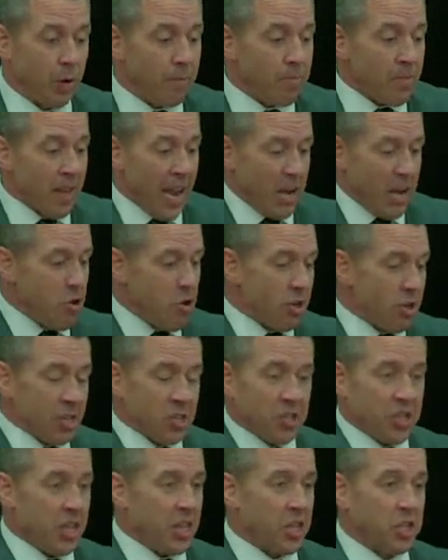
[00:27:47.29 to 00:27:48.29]
And you can see
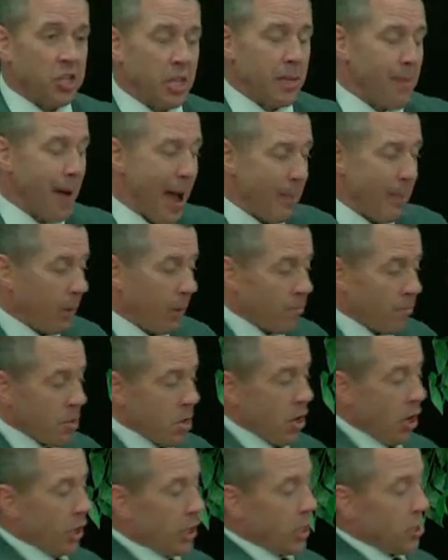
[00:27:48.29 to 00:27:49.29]
this in the Bible. You
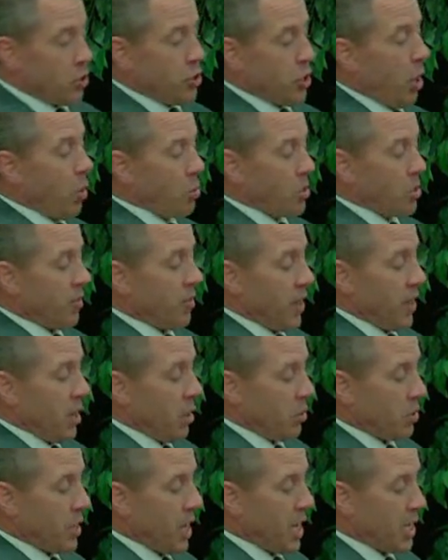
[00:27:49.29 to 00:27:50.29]
look at Joseph in the Old
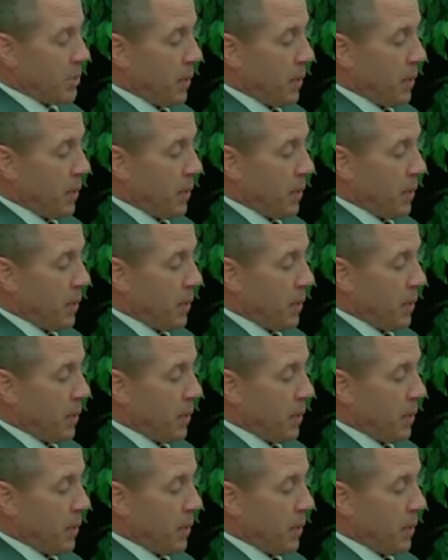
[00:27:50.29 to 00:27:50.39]
Testament.